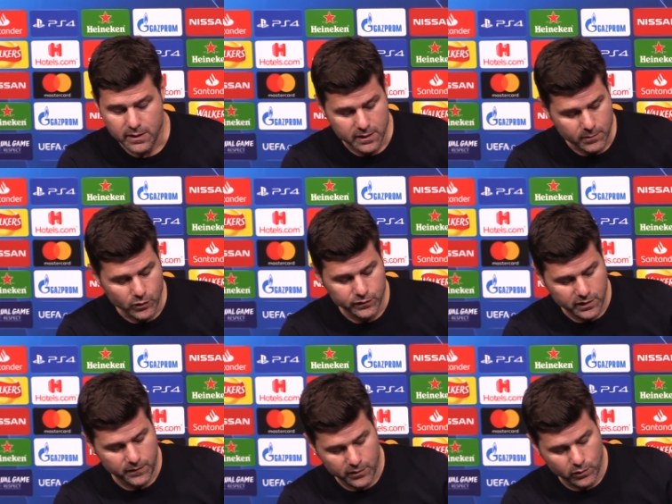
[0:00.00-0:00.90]
the most
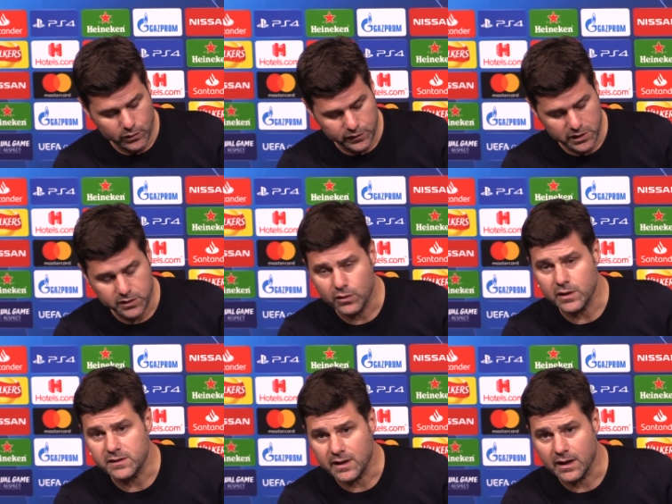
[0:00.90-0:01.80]
difficult season
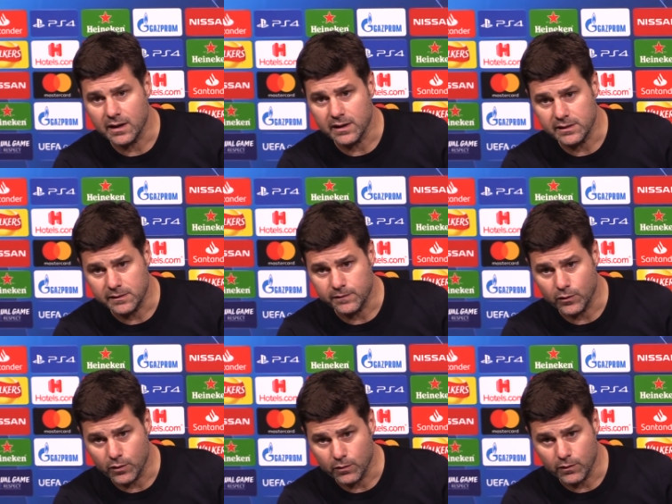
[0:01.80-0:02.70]
is
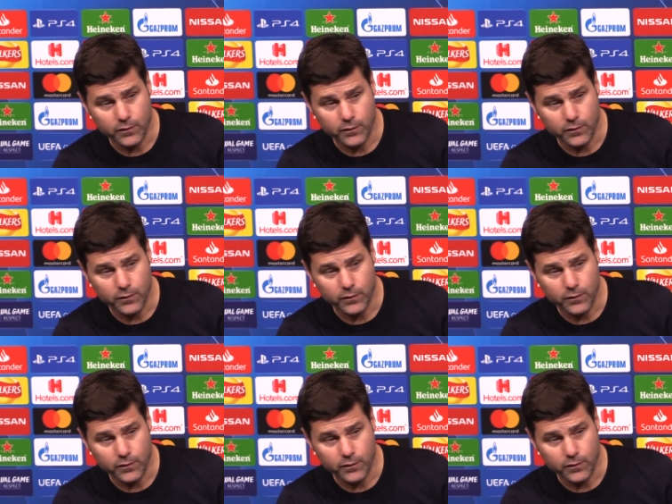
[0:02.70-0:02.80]
for,